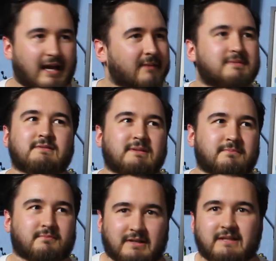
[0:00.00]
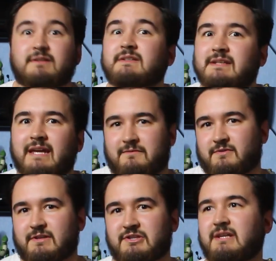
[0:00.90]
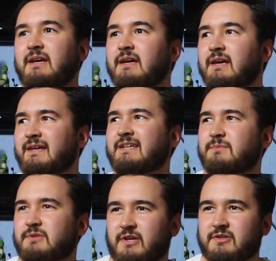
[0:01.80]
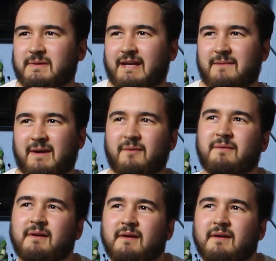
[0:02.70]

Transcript: Absolutely brilliant game trilogy. Gears of War Judgment came out.